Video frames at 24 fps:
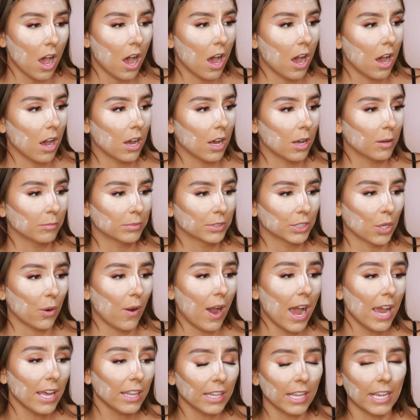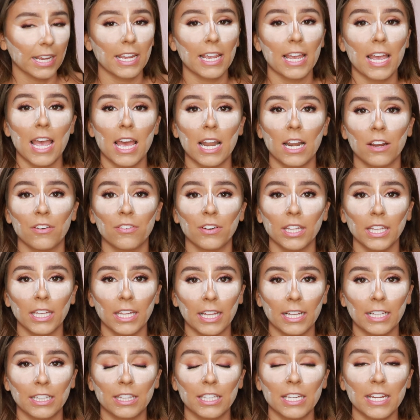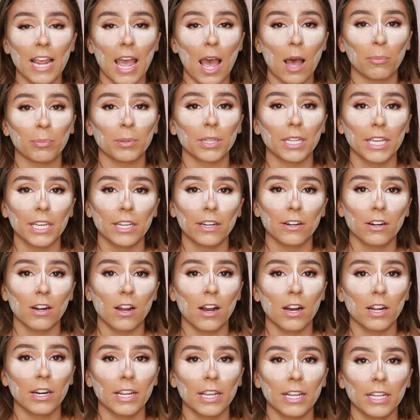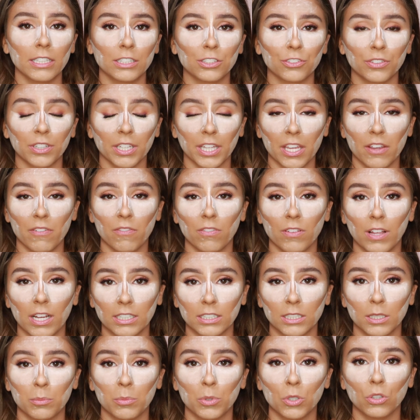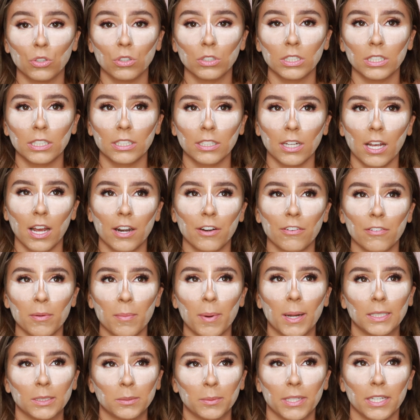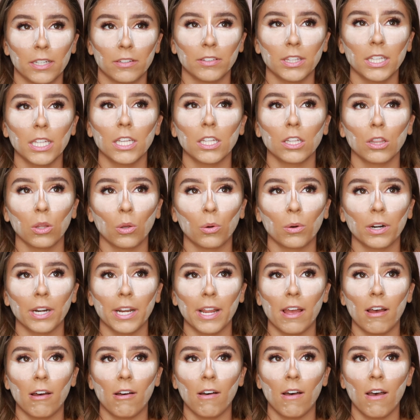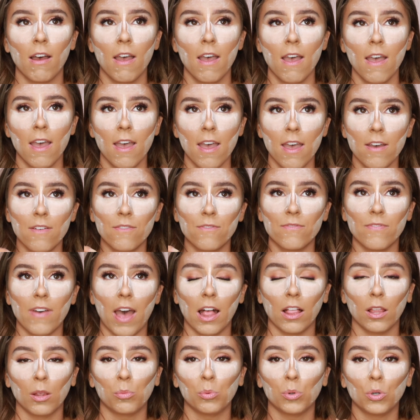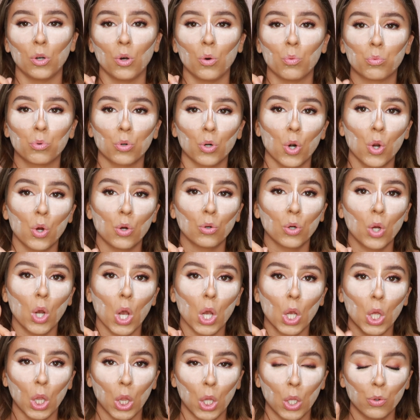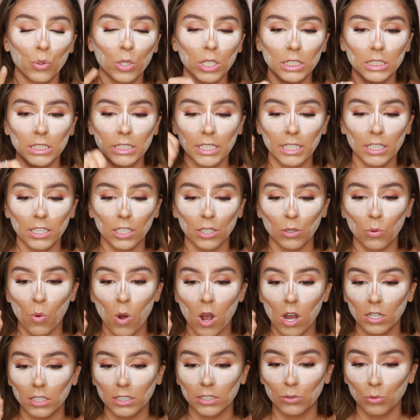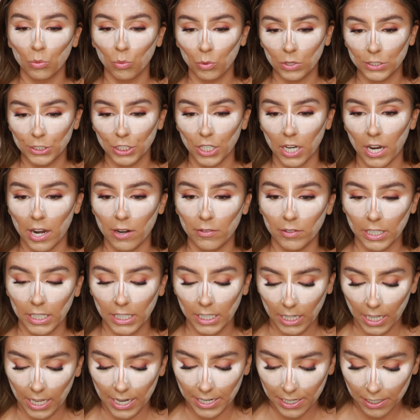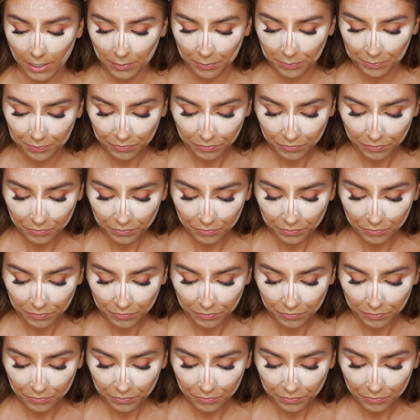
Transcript: So I like it, and I really like the applicator on it. It's really flexible. It kind of reminds me of the L'Oreal Infallible Pro Glow Concealer Wand, which I really like.